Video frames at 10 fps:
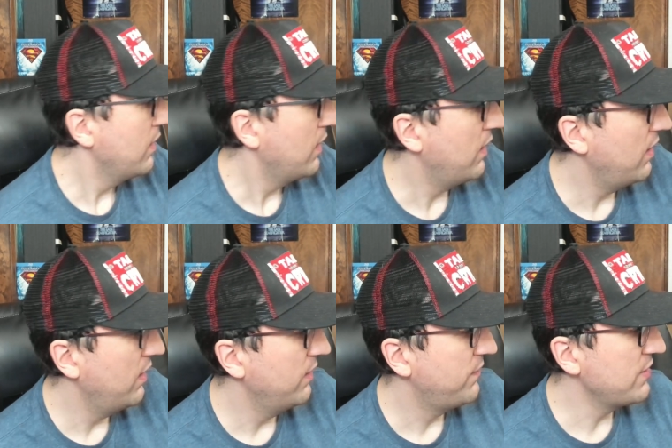
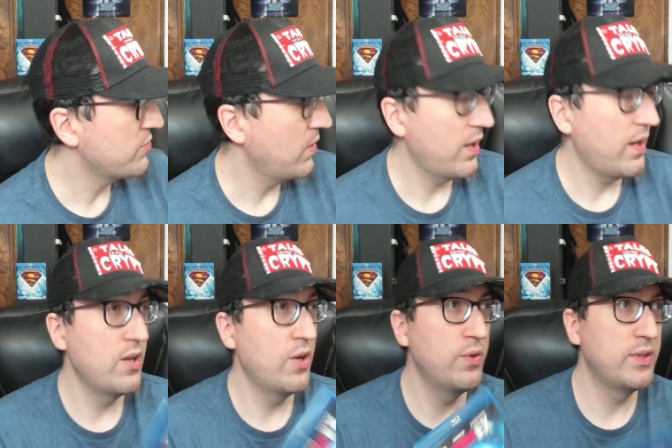Vestron. I
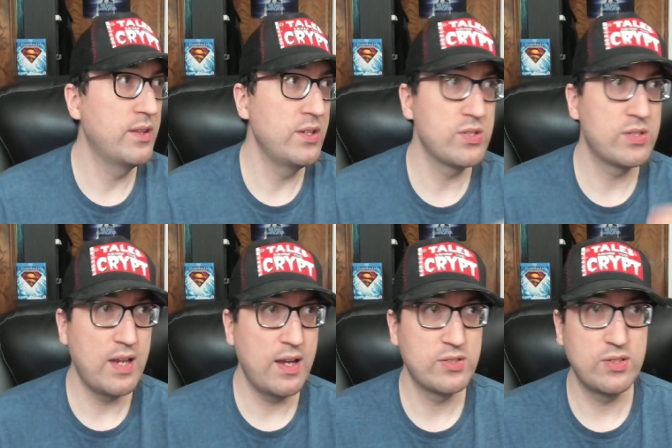know that they just
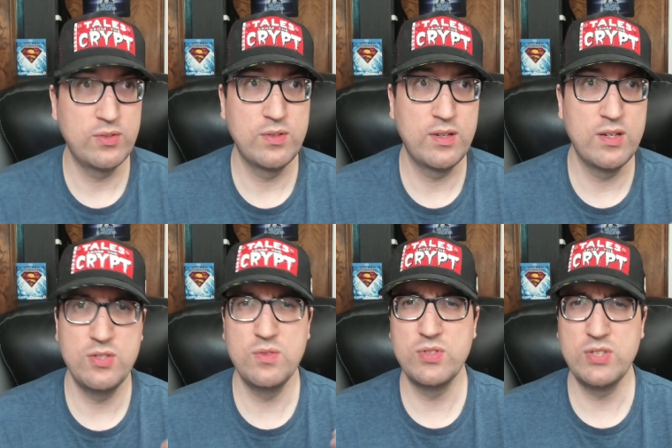announced they're going to
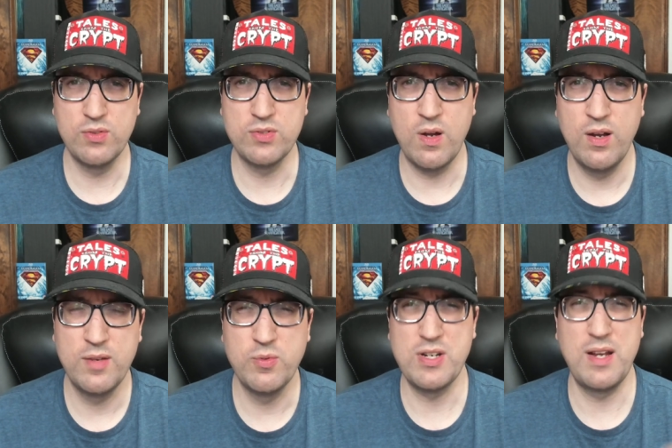do Steel
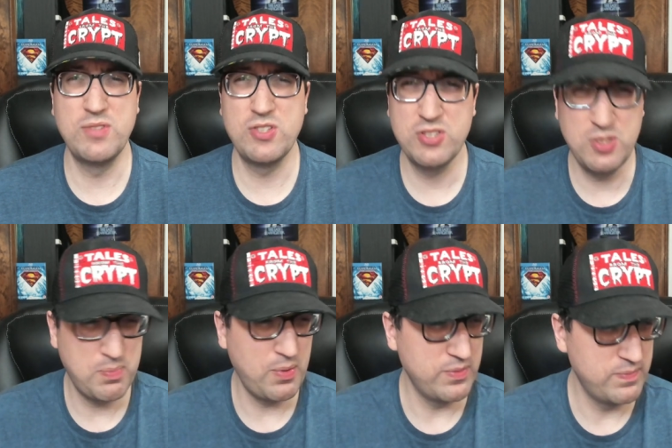Dawn, which I'm
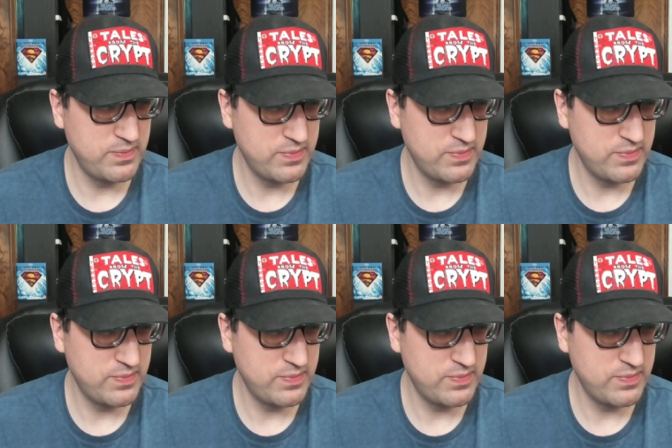super